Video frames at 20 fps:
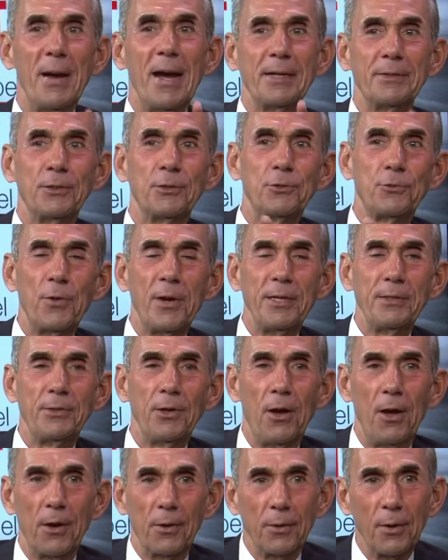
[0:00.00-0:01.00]
back to Straight
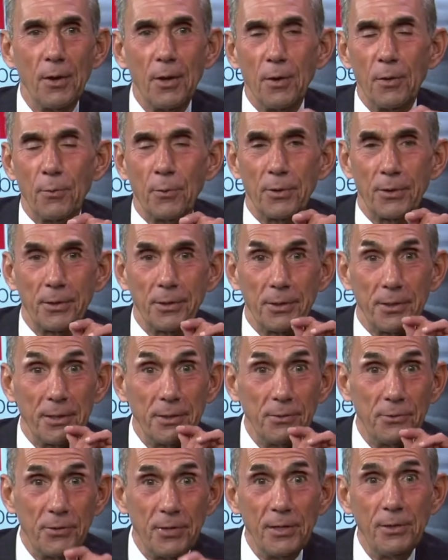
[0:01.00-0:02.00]
Talk, we're going to
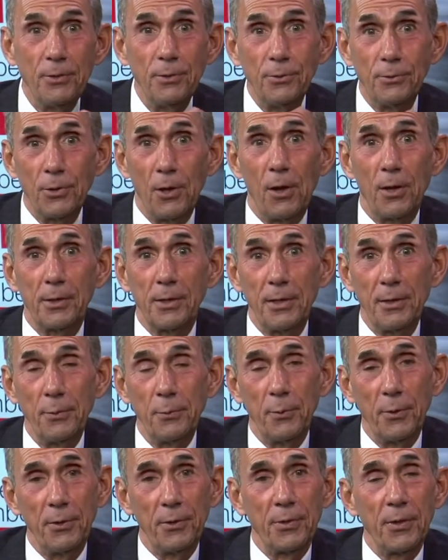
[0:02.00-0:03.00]
continue
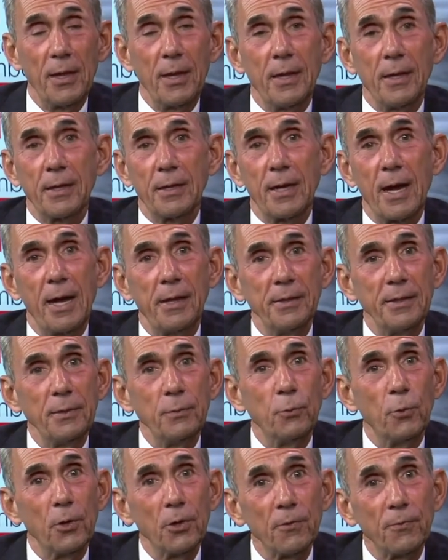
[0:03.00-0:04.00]
talking with
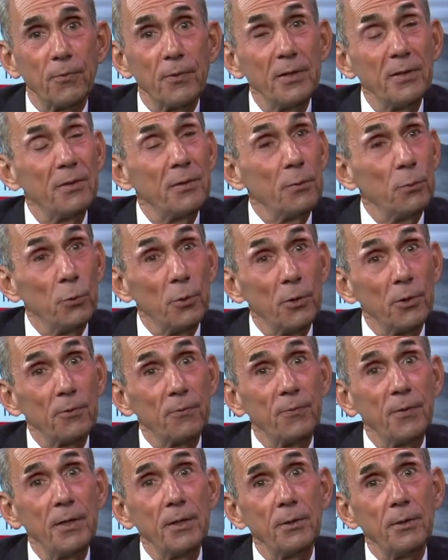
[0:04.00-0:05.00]
Colleen
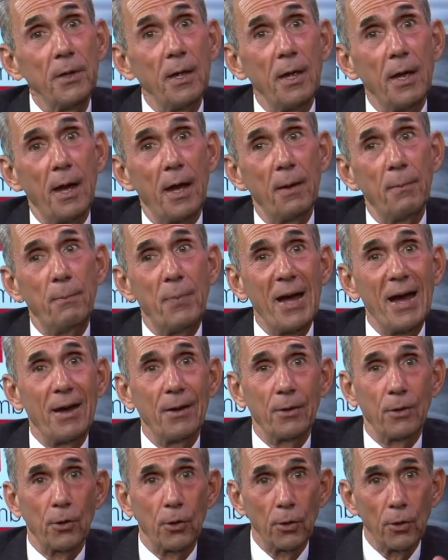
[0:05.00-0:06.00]
Waterfield
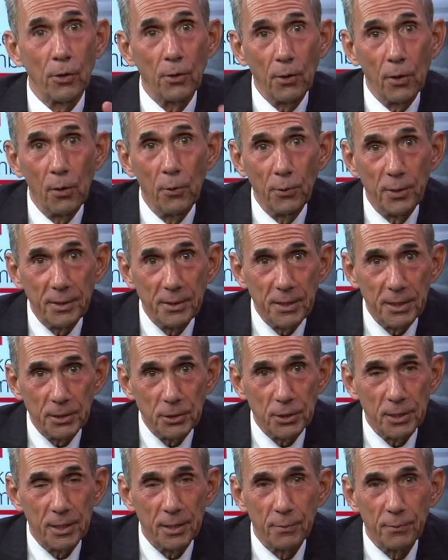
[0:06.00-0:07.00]
about her own
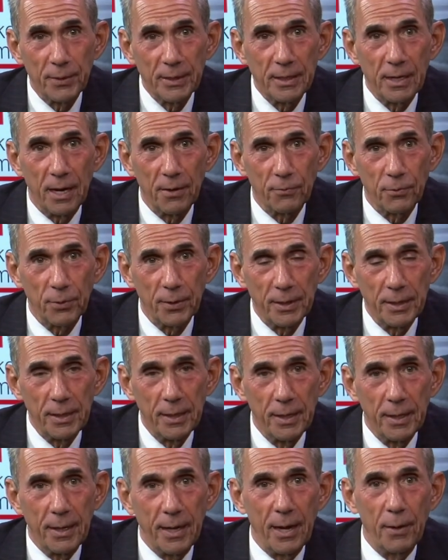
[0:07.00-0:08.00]
addiction and recovery
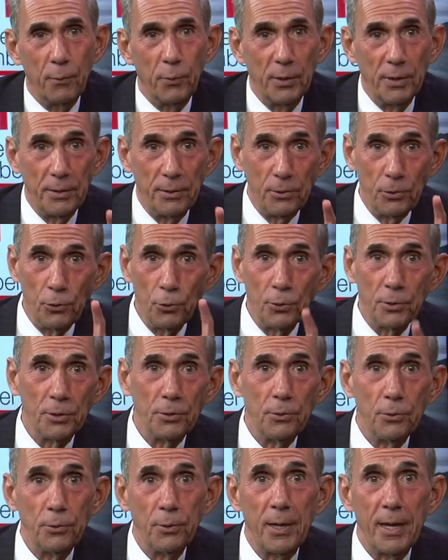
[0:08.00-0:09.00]
and what you can
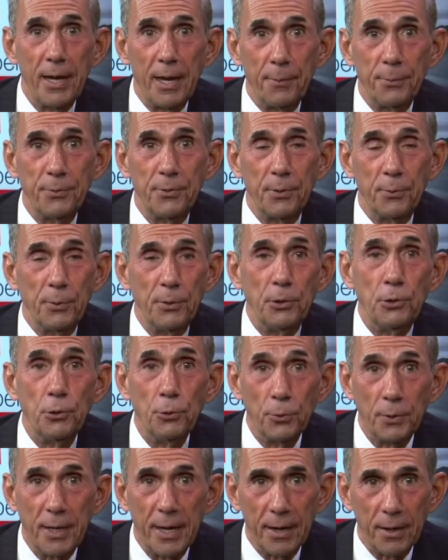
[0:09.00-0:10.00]
do to help someone
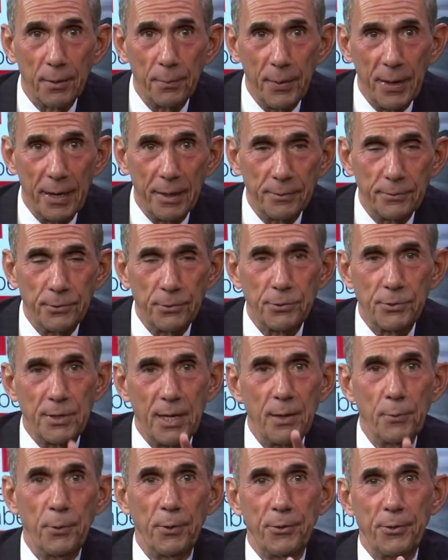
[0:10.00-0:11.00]
you care about. So
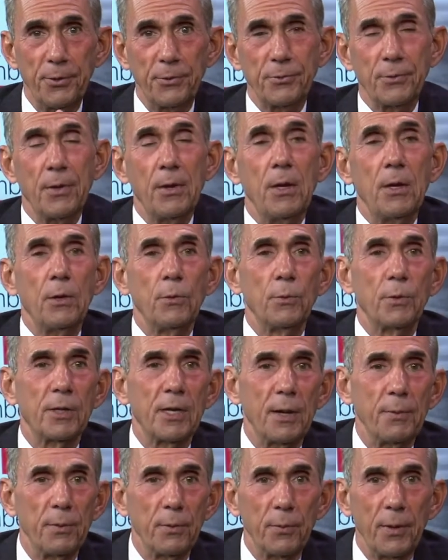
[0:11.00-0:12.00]
stay with us. We're
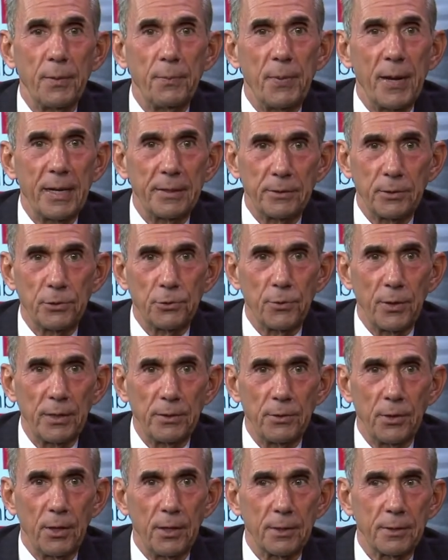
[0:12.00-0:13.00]
coming right back to Straight
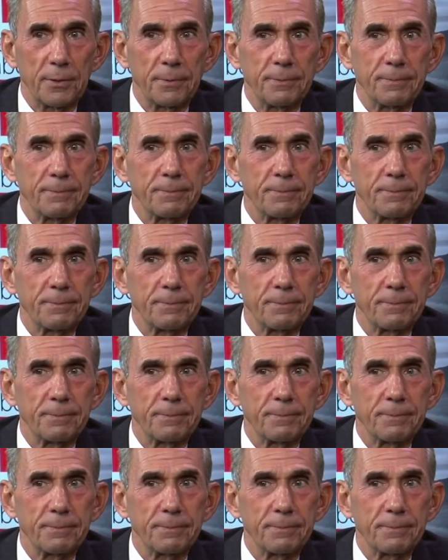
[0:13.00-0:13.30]
Talk.